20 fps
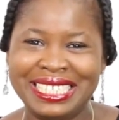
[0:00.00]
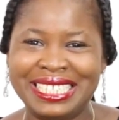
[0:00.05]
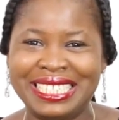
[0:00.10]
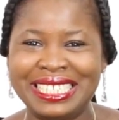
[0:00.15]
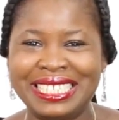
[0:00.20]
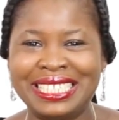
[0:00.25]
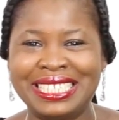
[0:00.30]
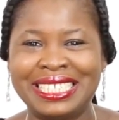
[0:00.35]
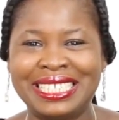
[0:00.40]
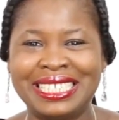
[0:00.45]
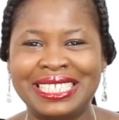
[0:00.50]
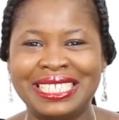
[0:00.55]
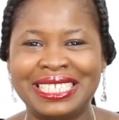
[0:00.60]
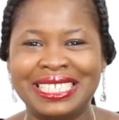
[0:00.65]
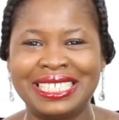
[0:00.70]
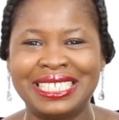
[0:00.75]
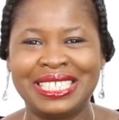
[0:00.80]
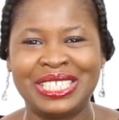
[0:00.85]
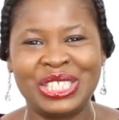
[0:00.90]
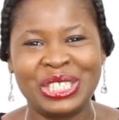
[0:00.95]
this
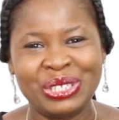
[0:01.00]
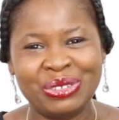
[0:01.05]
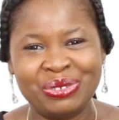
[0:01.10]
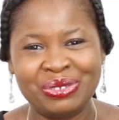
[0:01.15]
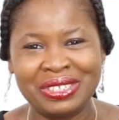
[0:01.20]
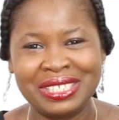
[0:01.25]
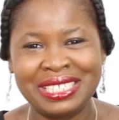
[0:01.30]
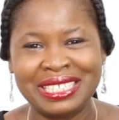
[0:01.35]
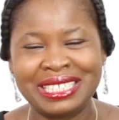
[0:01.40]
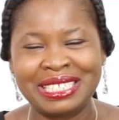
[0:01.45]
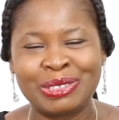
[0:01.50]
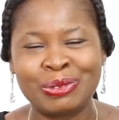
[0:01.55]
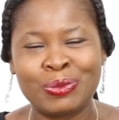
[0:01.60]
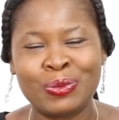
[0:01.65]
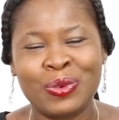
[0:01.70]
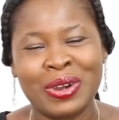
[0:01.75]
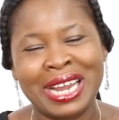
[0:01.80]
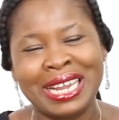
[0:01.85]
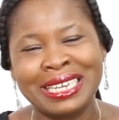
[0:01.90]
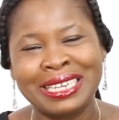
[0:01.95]
series
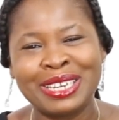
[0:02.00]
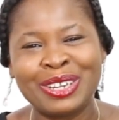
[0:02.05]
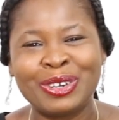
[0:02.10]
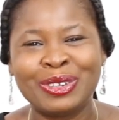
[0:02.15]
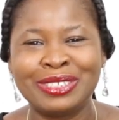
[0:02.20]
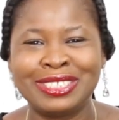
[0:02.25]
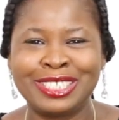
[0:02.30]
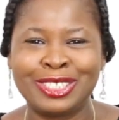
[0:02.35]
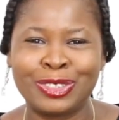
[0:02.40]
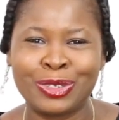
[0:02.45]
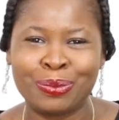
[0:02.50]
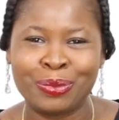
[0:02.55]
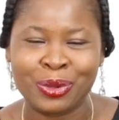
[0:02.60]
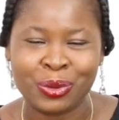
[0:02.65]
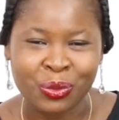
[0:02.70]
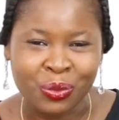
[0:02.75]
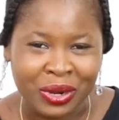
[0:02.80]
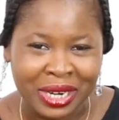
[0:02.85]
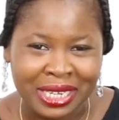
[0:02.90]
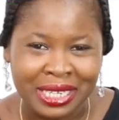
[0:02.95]
1 or the topic
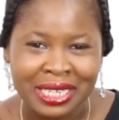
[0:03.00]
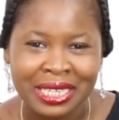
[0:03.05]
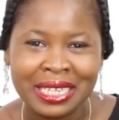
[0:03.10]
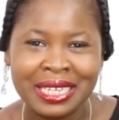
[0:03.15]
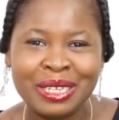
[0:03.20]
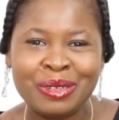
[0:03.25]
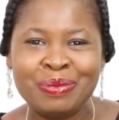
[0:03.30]
1.